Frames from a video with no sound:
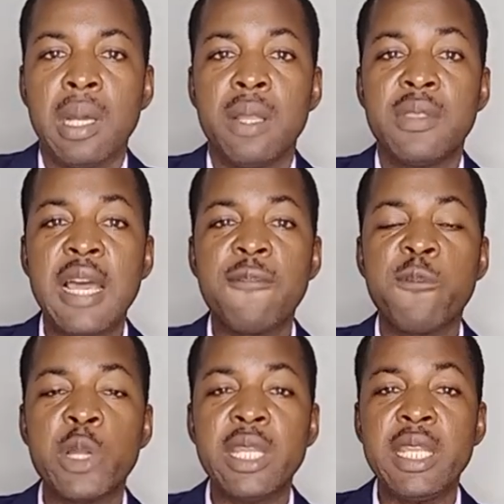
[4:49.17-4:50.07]
Then
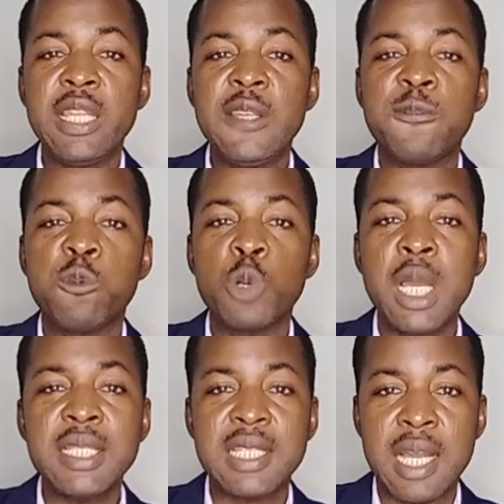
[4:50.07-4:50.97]
for the
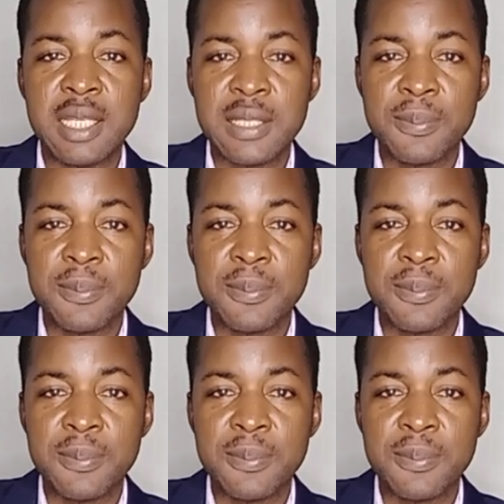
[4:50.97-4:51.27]
influencers,